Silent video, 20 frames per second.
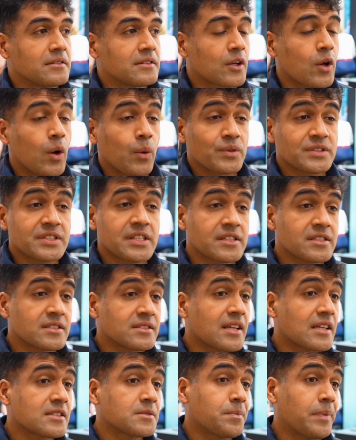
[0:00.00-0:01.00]
The conversations
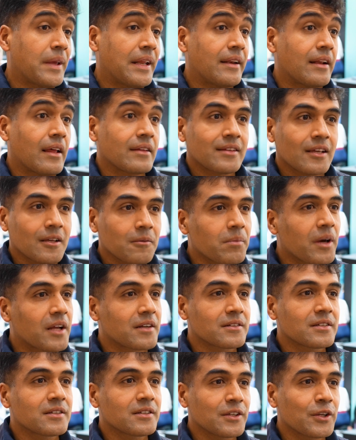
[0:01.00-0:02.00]
has been nothing but,
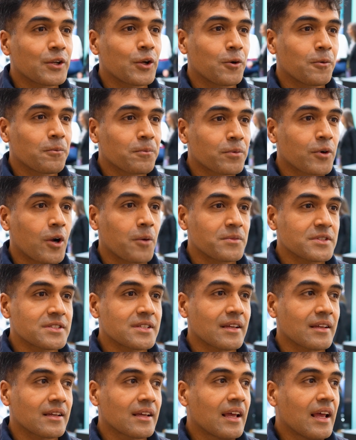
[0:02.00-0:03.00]
you know,
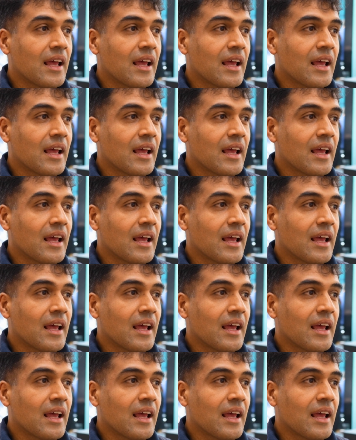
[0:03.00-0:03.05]
promising.